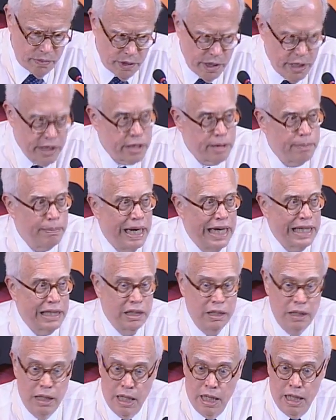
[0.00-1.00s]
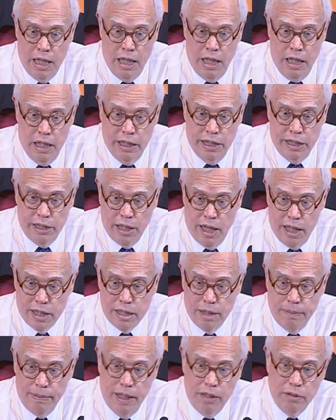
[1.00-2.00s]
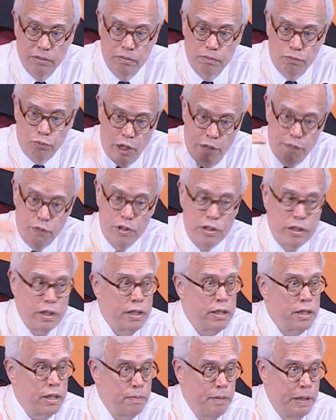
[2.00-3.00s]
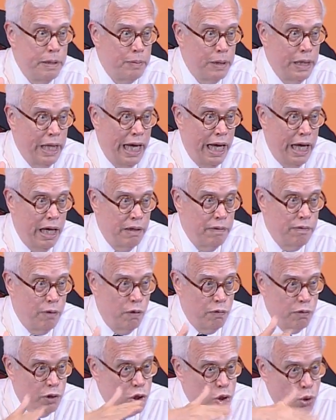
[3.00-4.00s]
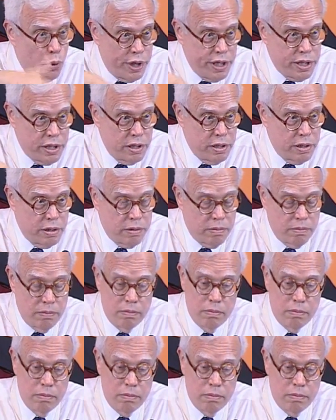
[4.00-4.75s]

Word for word: is a model that talks about preferences that people have over choices